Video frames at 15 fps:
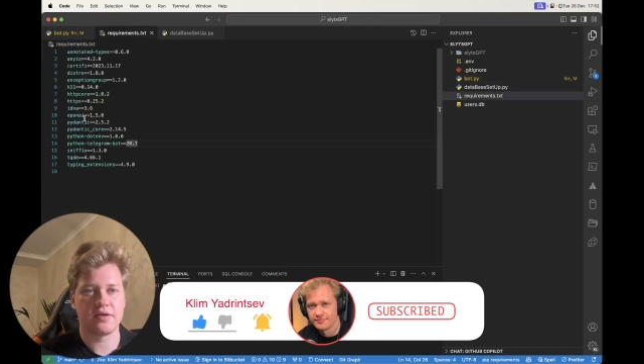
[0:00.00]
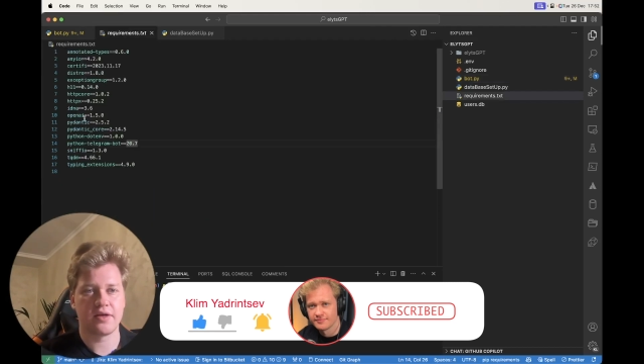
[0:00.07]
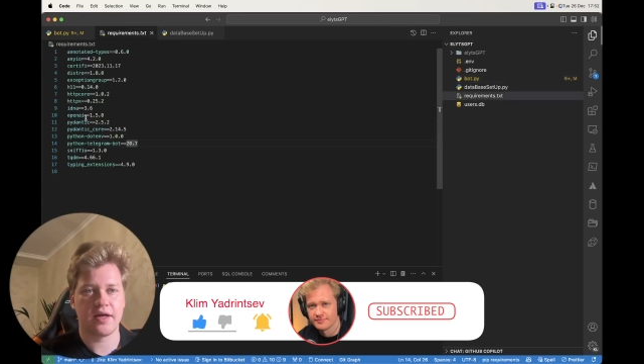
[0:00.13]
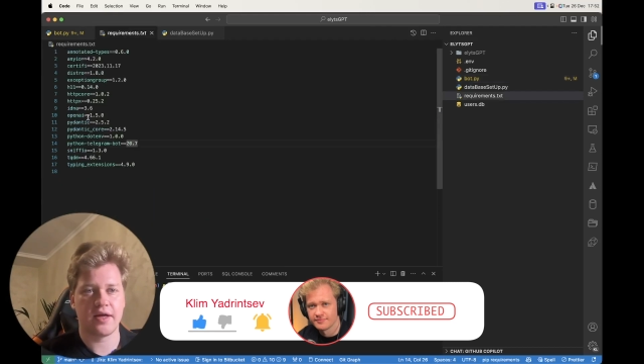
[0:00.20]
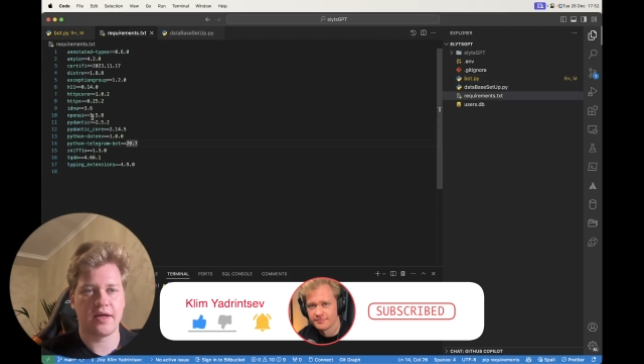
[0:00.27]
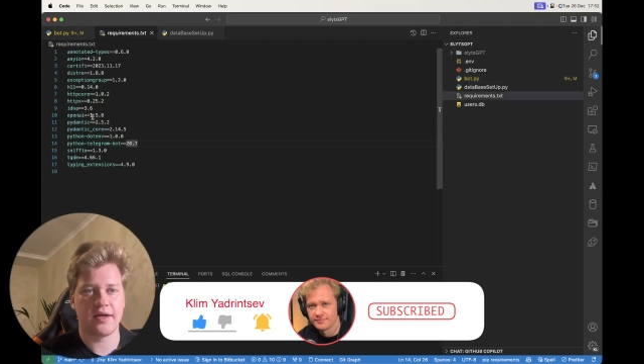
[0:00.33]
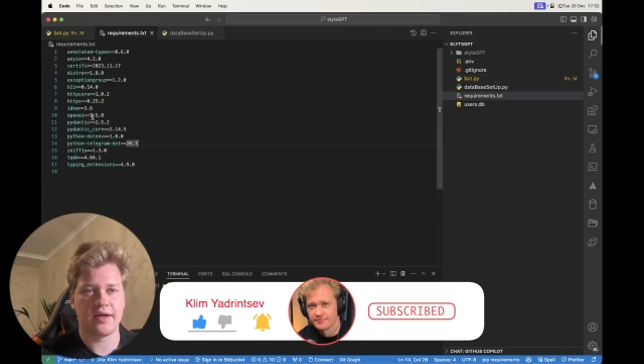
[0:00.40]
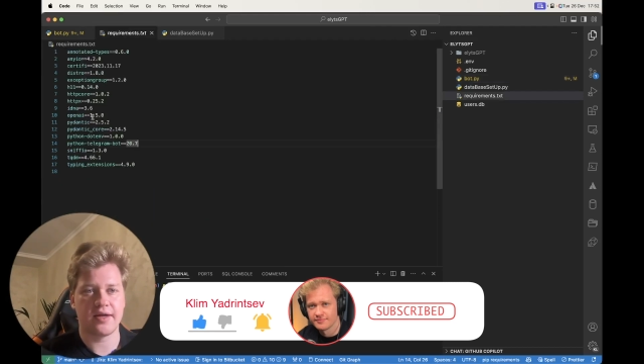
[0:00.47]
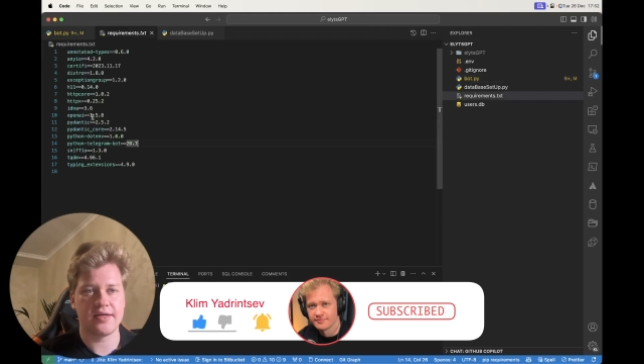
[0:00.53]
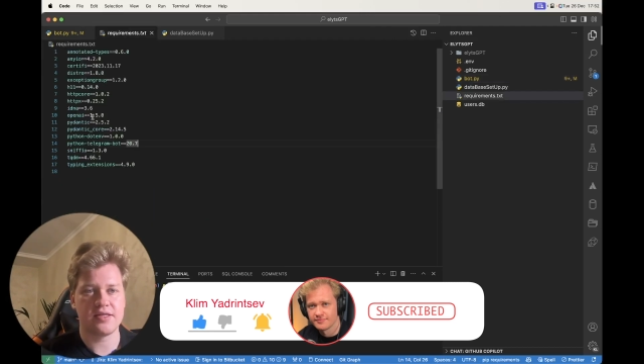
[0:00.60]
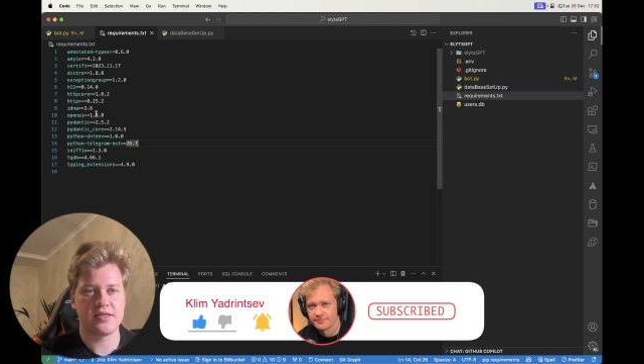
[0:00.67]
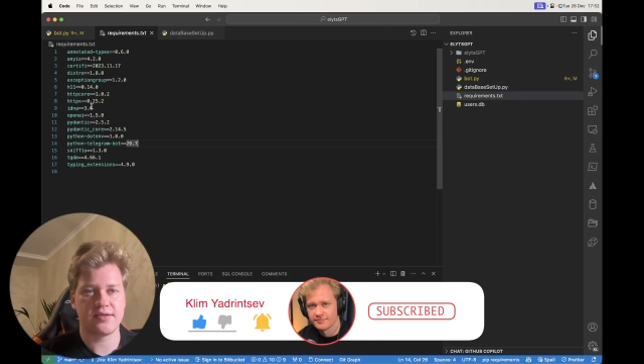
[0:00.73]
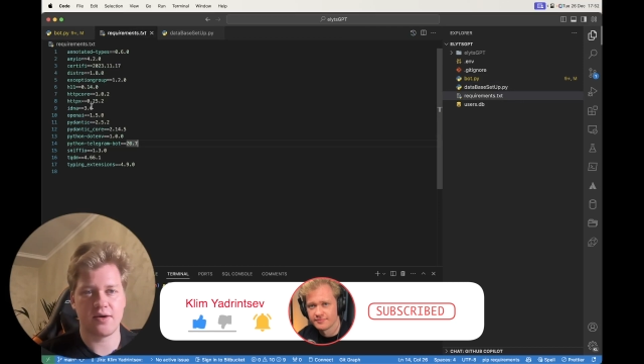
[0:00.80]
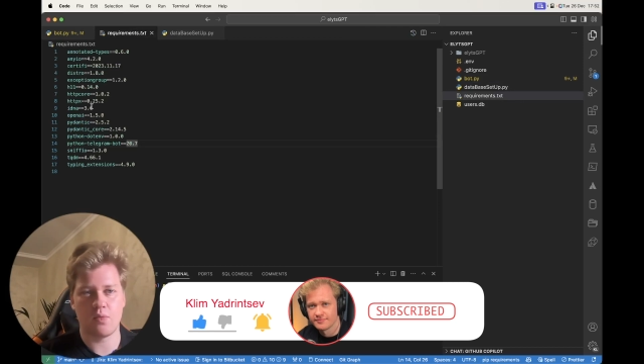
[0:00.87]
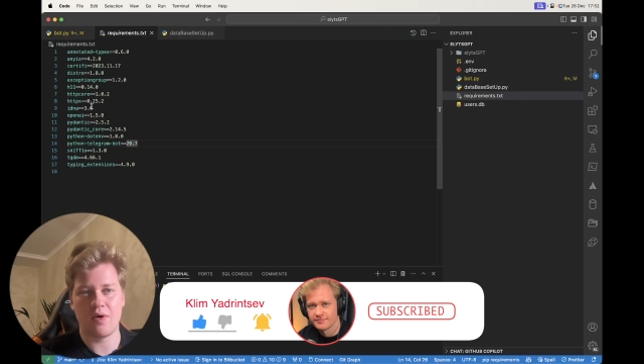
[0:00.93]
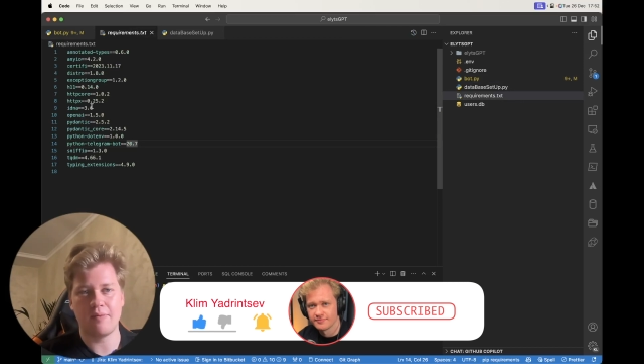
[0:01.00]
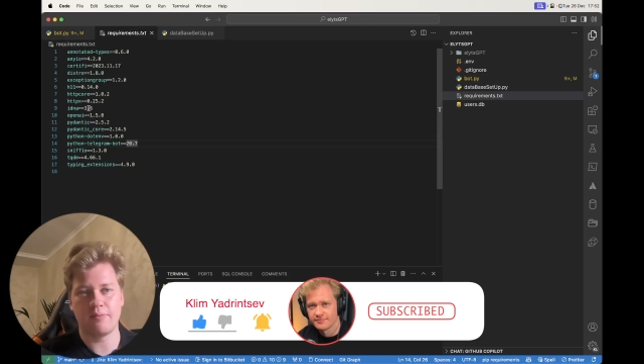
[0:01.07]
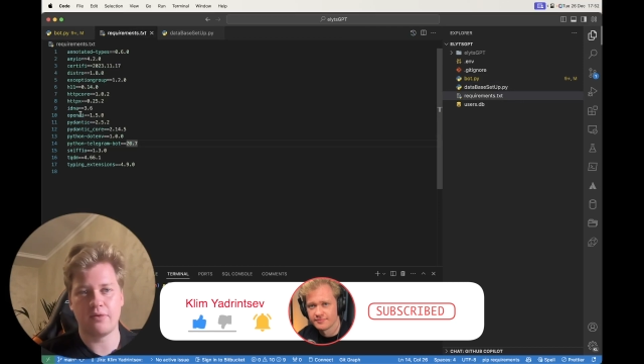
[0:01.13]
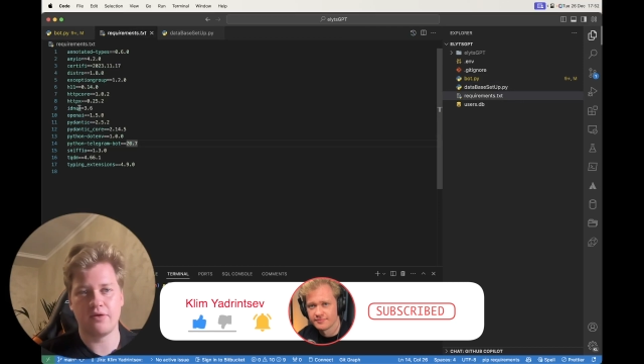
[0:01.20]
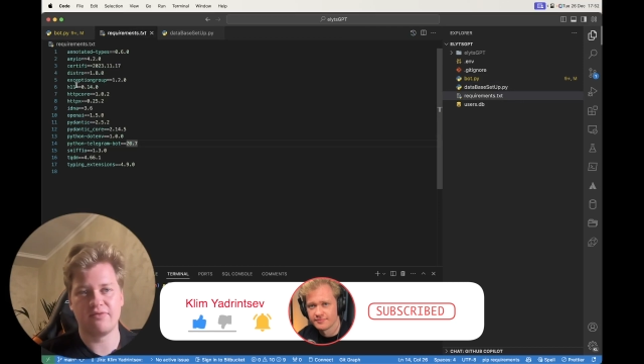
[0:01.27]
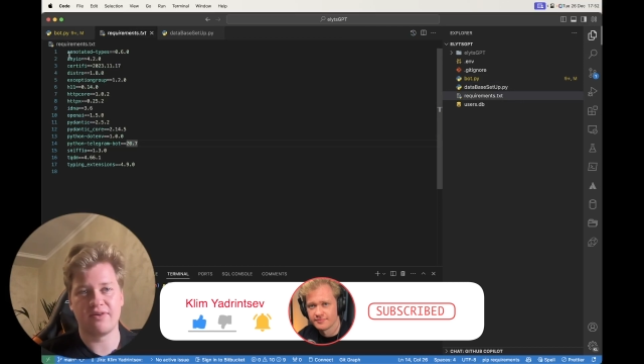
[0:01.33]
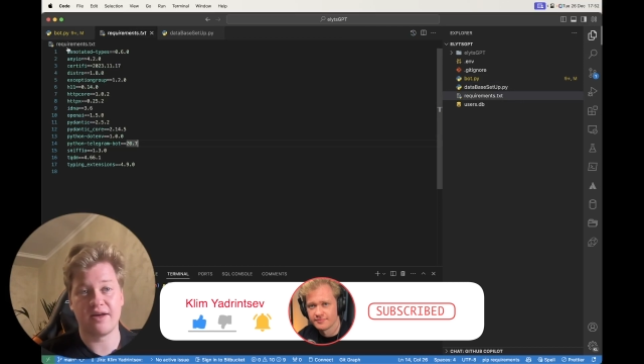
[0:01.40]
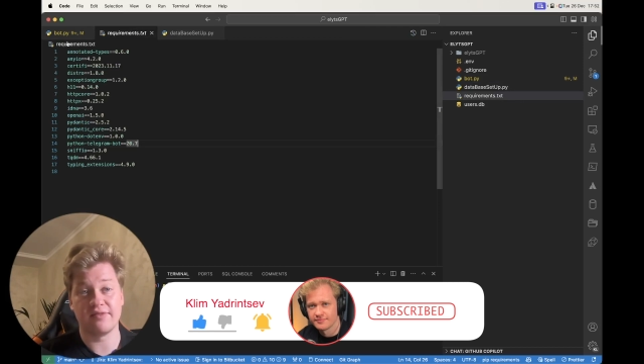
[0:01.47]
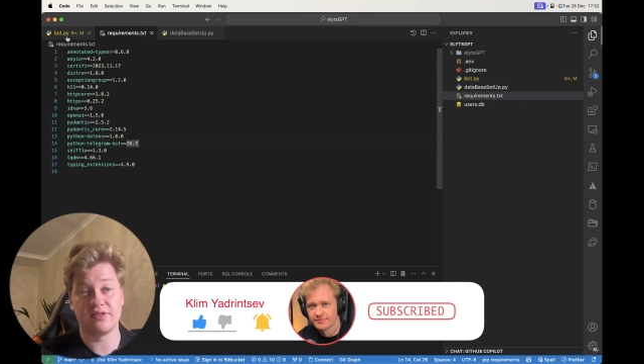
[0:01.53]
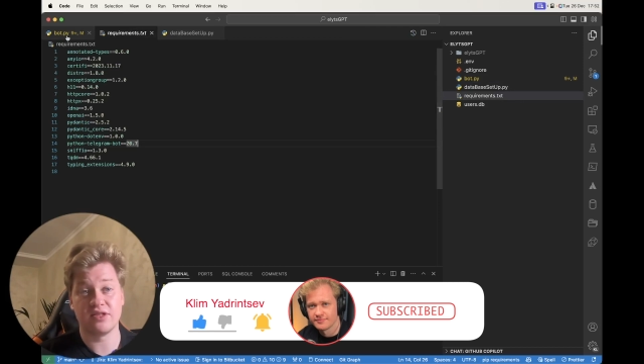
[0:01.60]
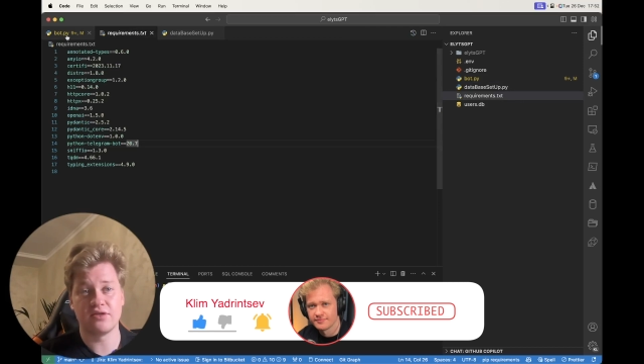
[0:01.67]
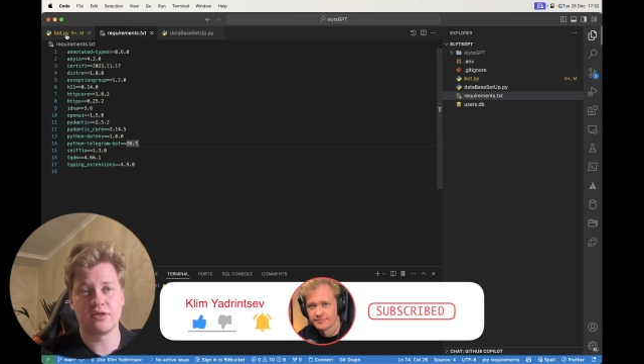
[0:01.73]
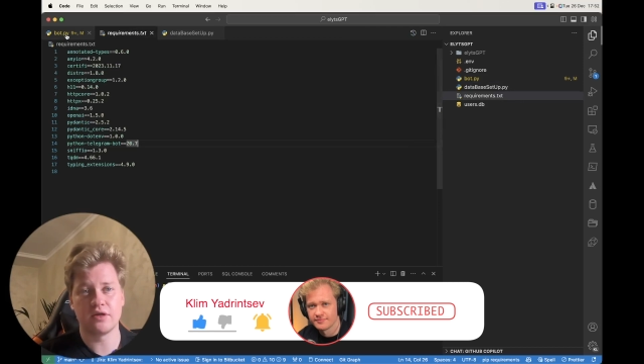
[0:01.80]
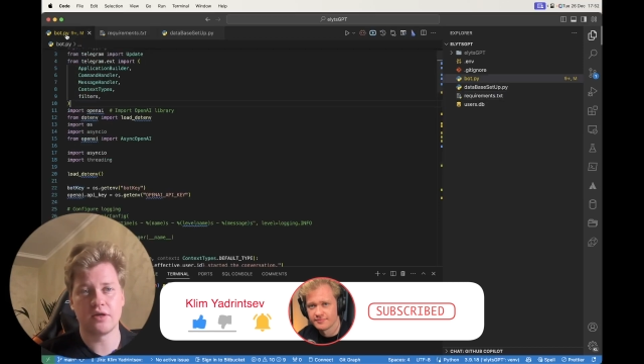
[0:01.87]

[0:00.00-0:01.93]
It is 1.50.